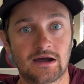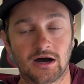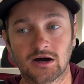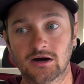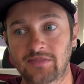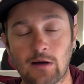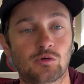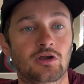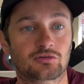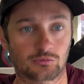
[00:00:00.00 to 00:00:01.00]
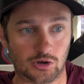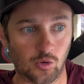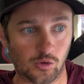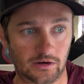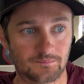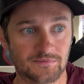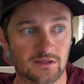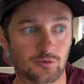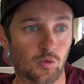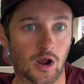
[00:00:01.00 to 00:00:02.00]
That one doesn't record.
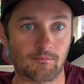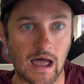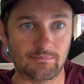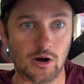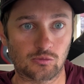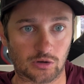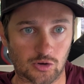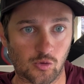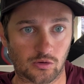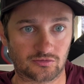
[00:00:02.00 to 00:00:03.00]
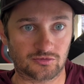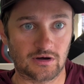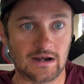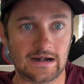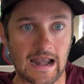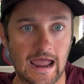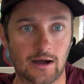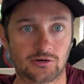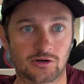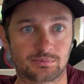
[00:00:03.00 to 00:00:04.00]
The one on my boat records.
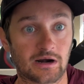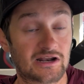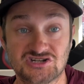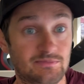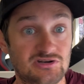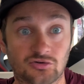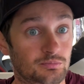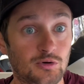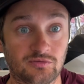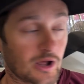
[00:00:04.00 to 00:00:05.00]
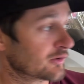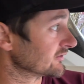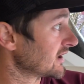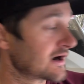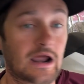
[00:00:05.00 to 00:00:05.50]
Now, you're probably like, Jimmy, just move it over.